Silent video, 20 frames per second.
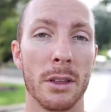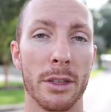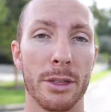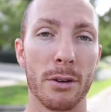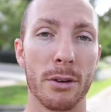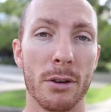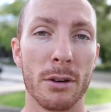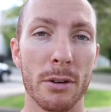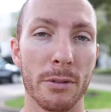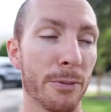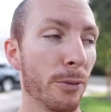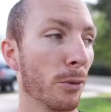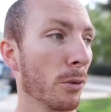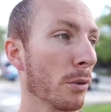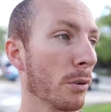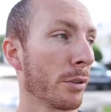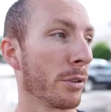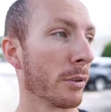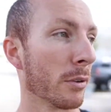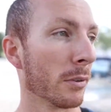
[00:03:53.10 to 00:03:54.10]
third or
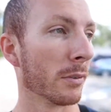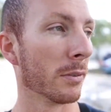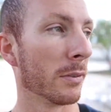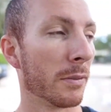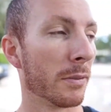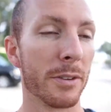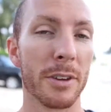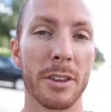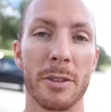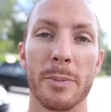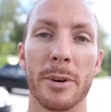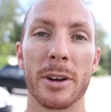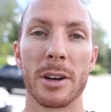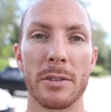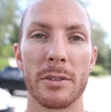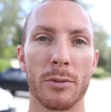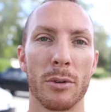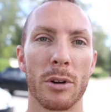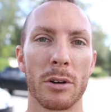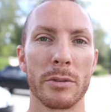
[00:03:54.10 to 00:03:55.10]
fourth or fifth
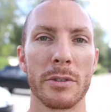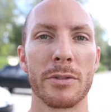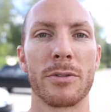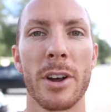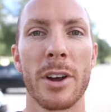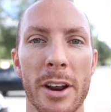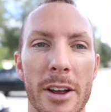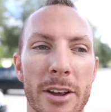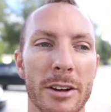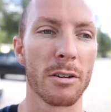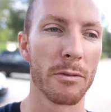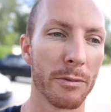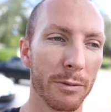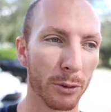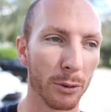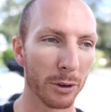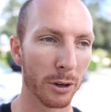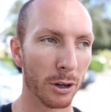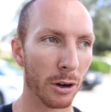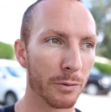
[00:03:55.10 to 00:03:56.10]
body of water we've tried out here in Florida.